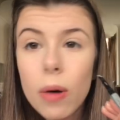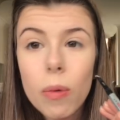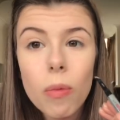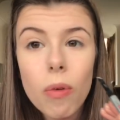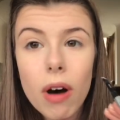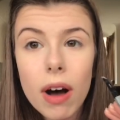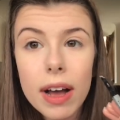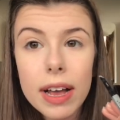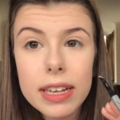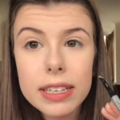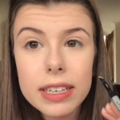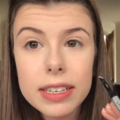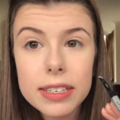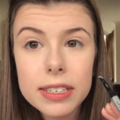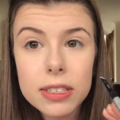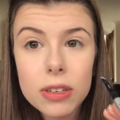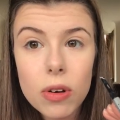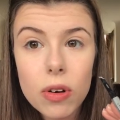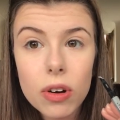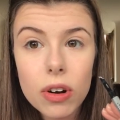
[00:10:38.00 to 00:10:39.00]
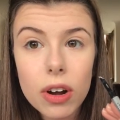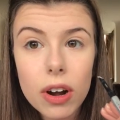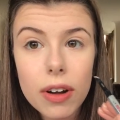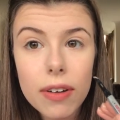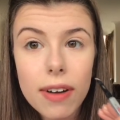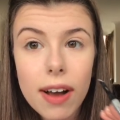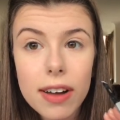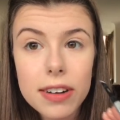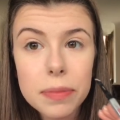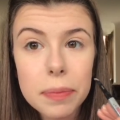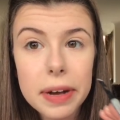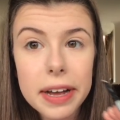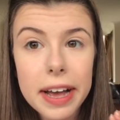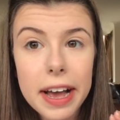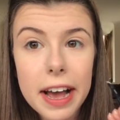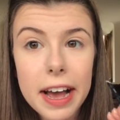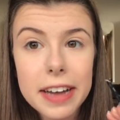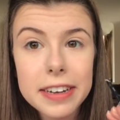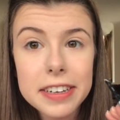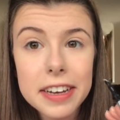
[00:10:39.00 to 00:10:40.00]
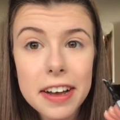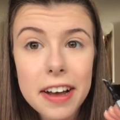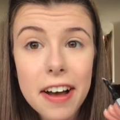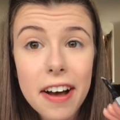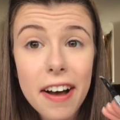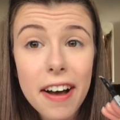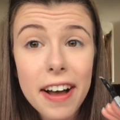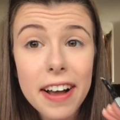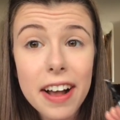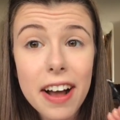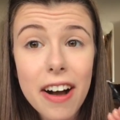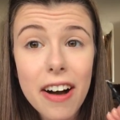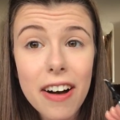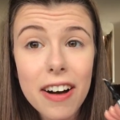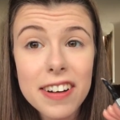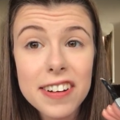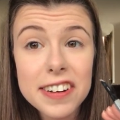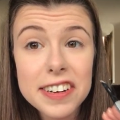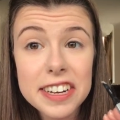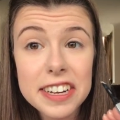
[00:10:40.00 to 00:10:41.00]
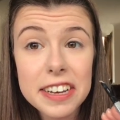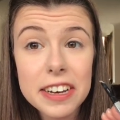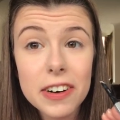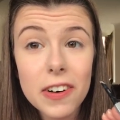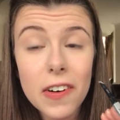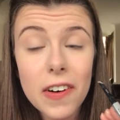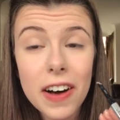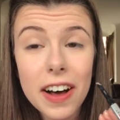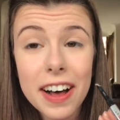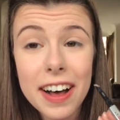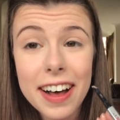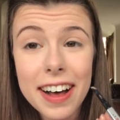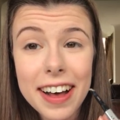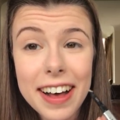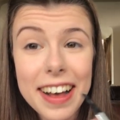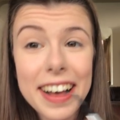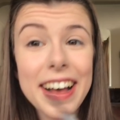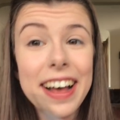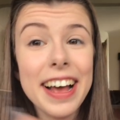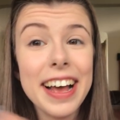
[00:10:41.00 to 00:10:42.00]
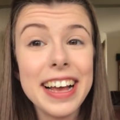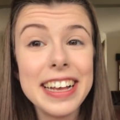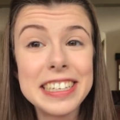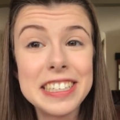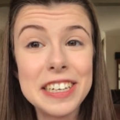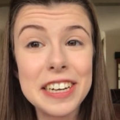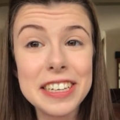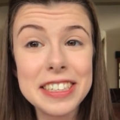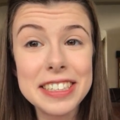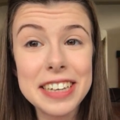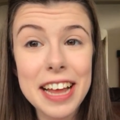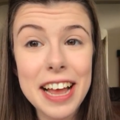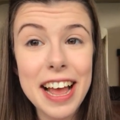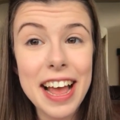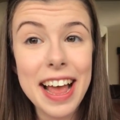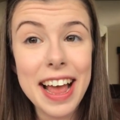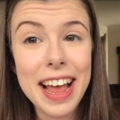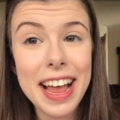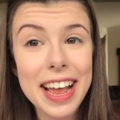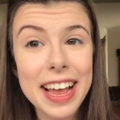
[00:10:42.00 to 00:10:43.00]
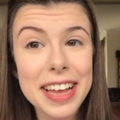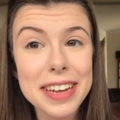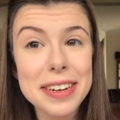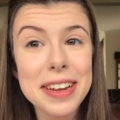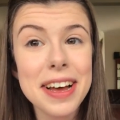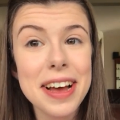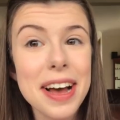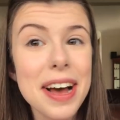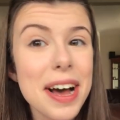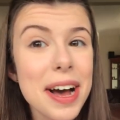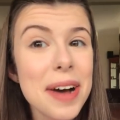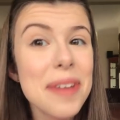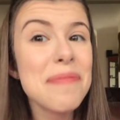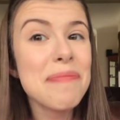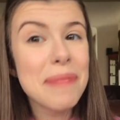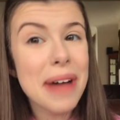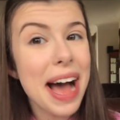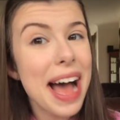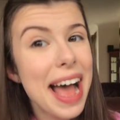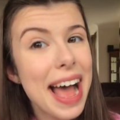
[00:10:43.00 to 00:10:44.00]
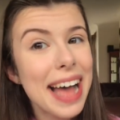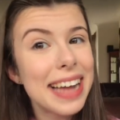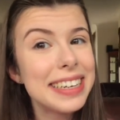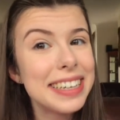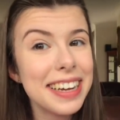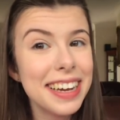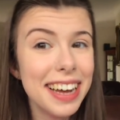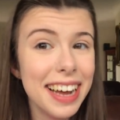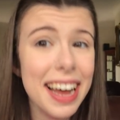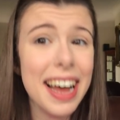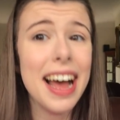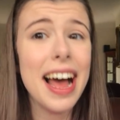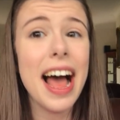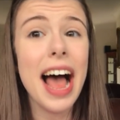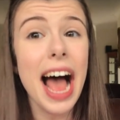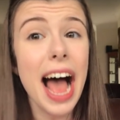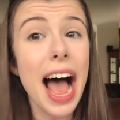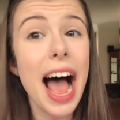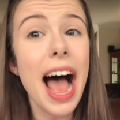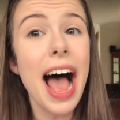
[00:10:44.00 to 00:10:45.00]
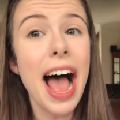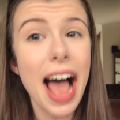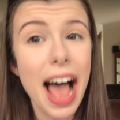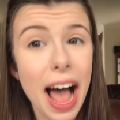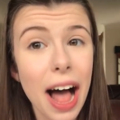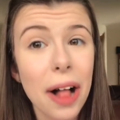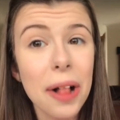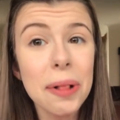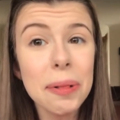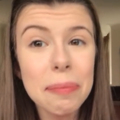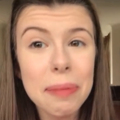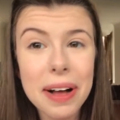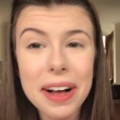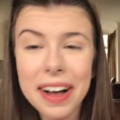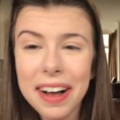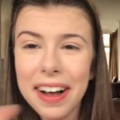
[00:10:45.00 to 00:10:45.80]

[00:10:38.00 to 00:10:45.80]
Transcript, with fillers: Why is this song going around in my head? I can't deal. It's just in my head. Help.